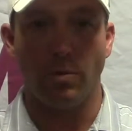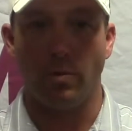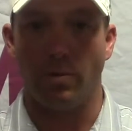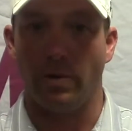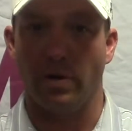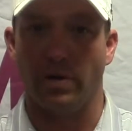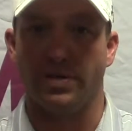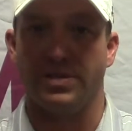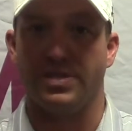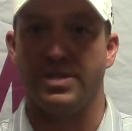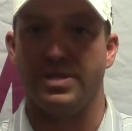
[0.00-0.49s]

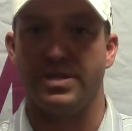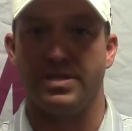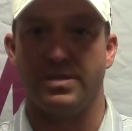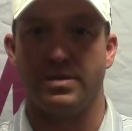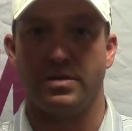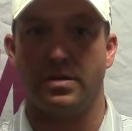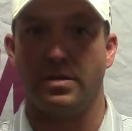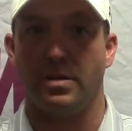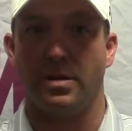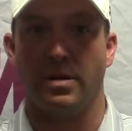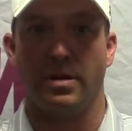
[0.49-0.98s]
we're
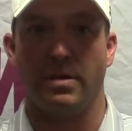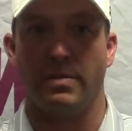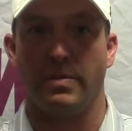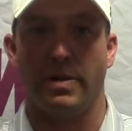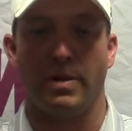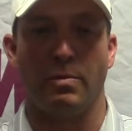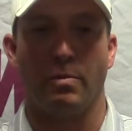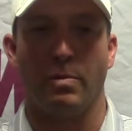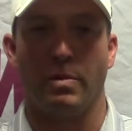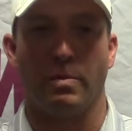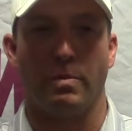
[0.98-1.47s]

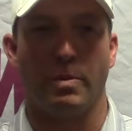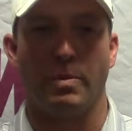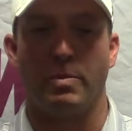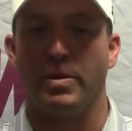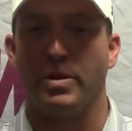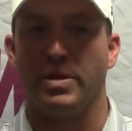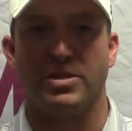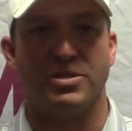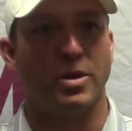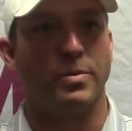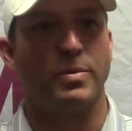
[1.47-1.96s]

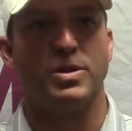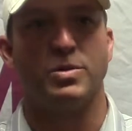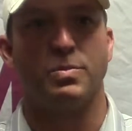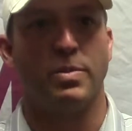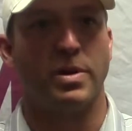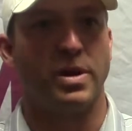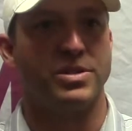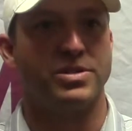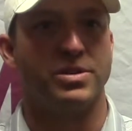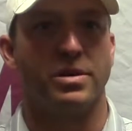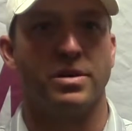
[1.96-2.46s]
putting so much
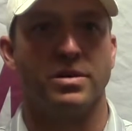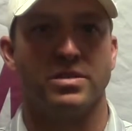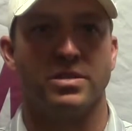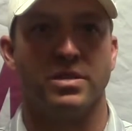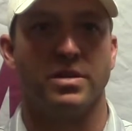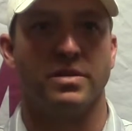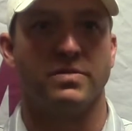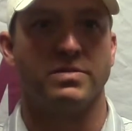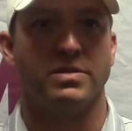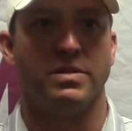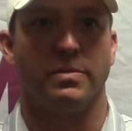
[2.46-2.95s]
pressure on
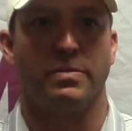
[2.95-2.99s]
ourselves